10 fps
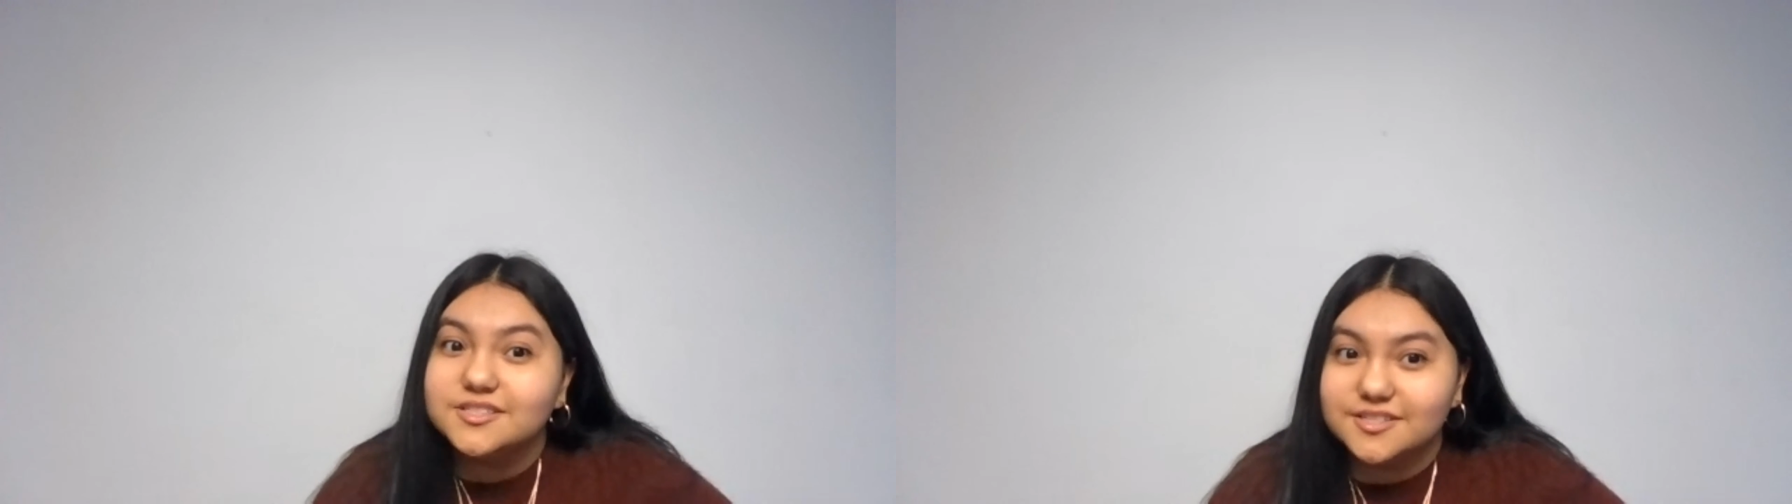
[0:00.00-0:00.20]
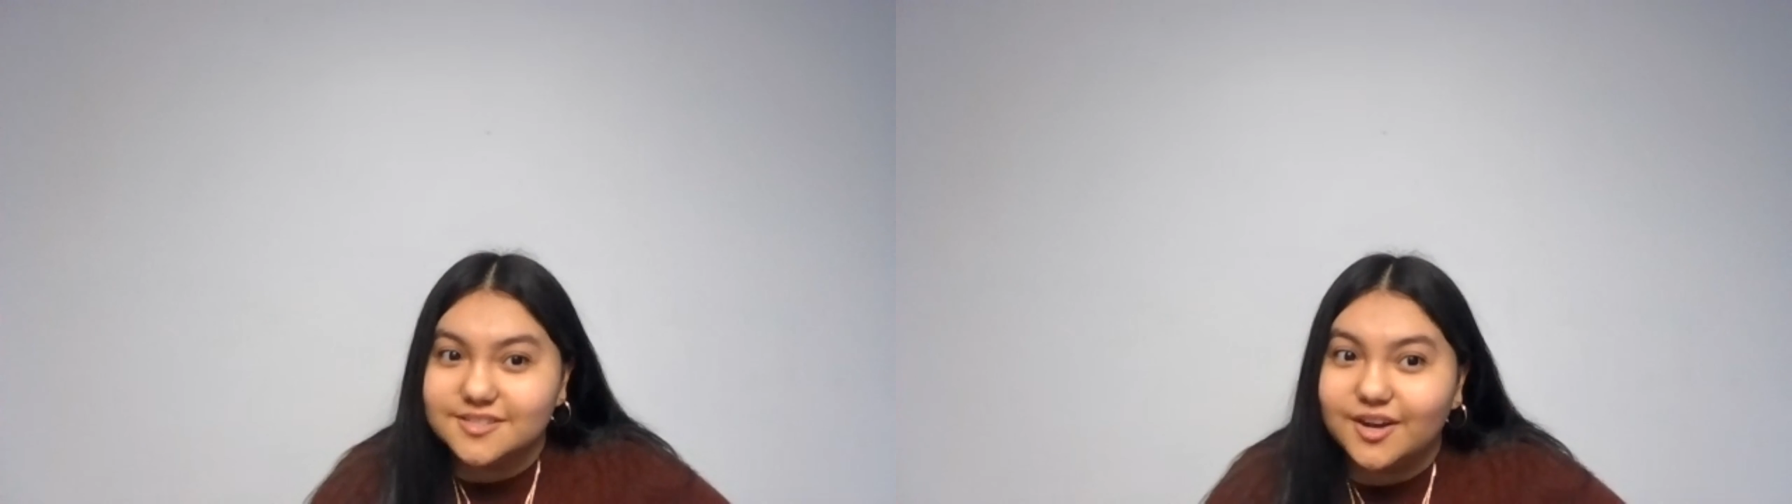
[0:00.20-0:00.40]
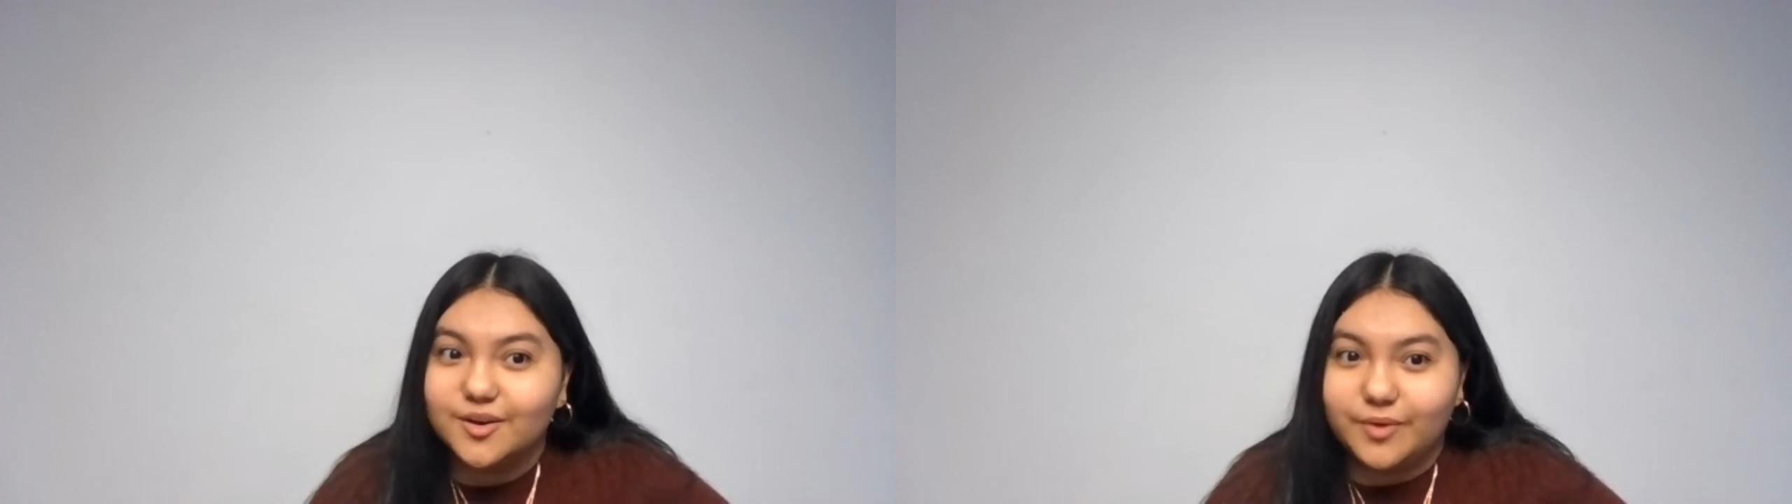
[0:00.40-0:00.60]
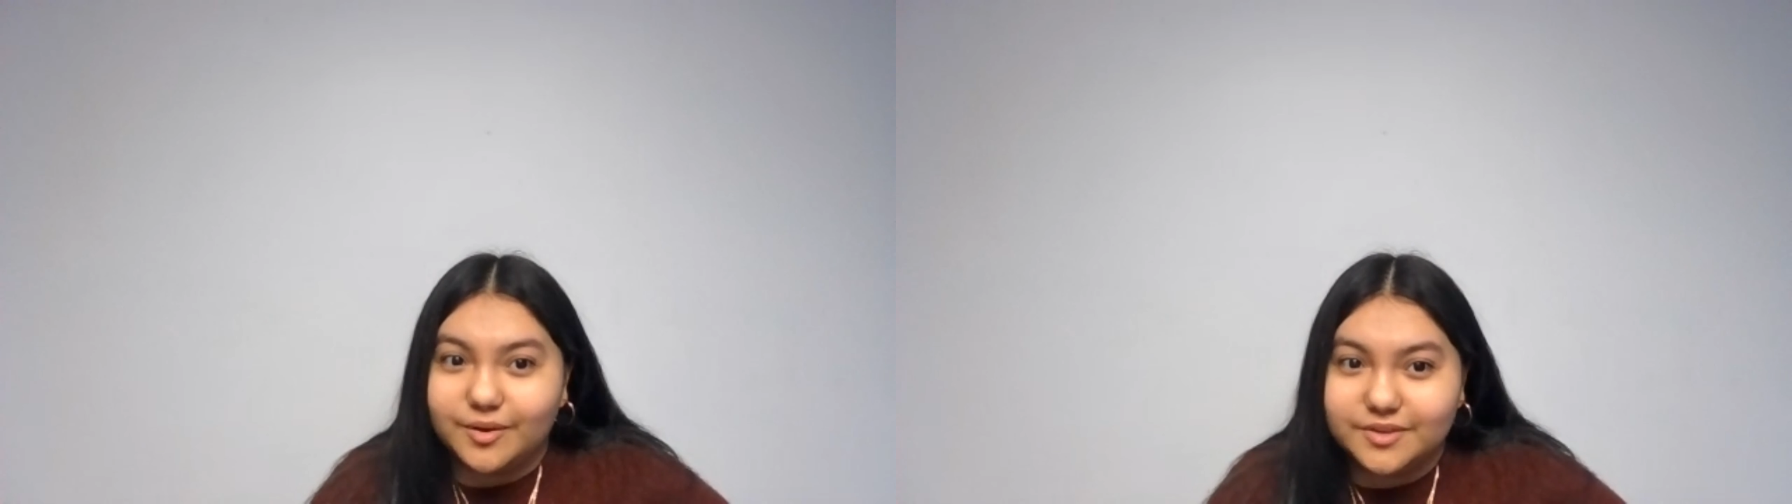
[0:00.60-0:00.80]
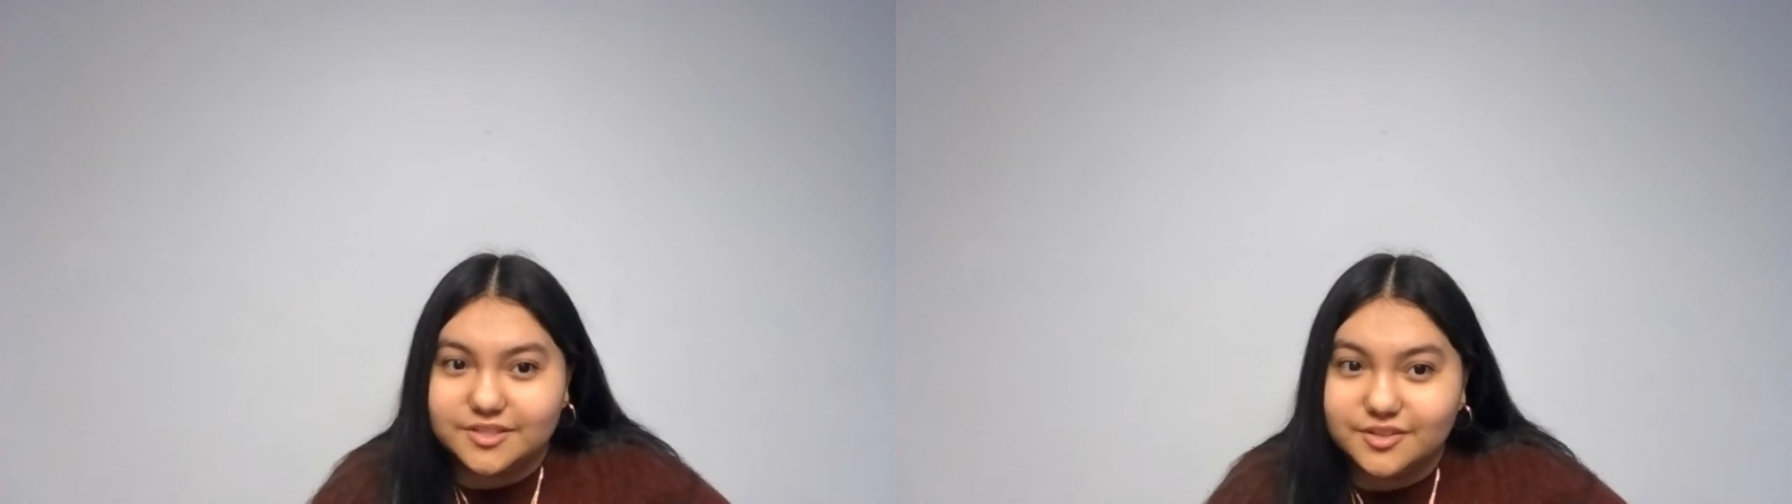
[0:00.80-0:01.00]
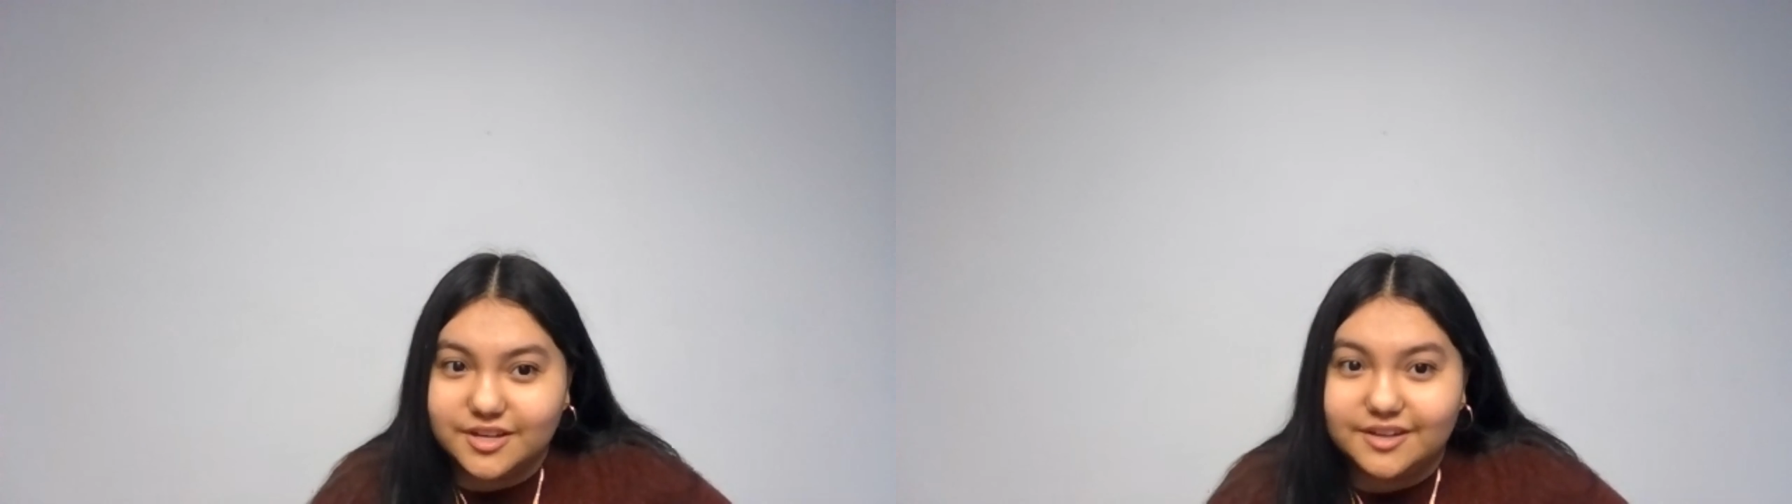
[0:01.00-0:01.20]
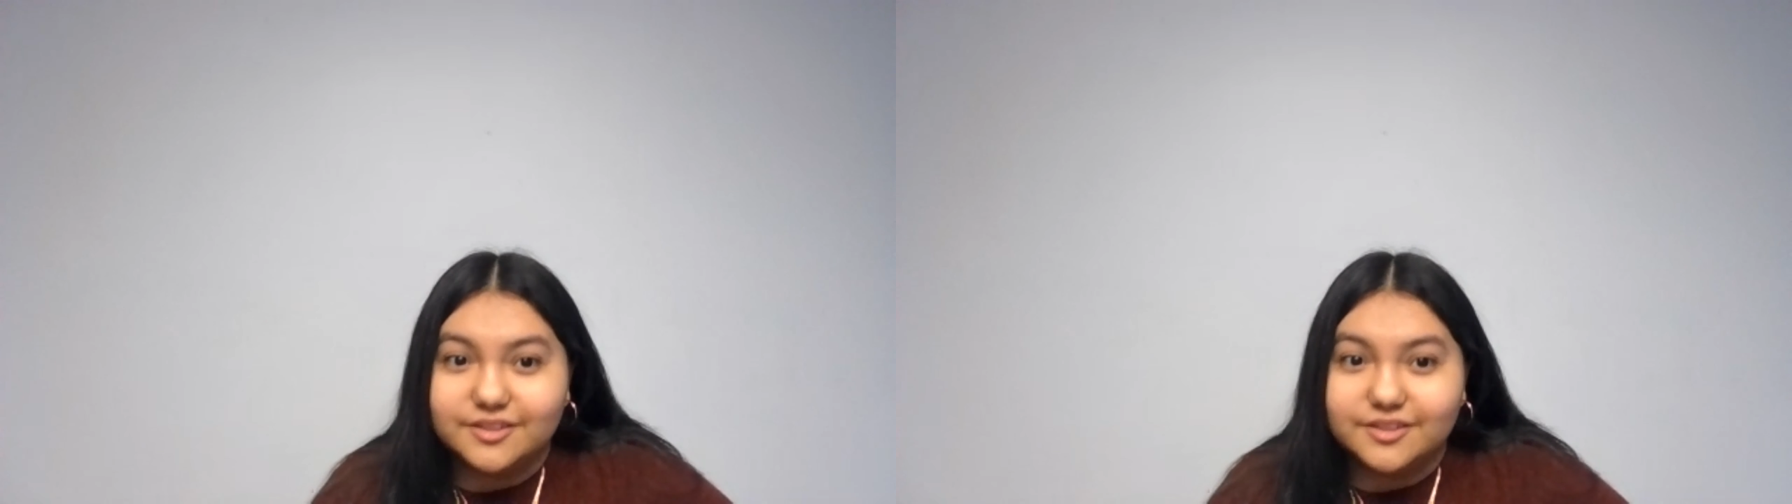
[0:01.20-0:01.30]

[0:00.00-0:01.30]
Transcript: to talk about mental health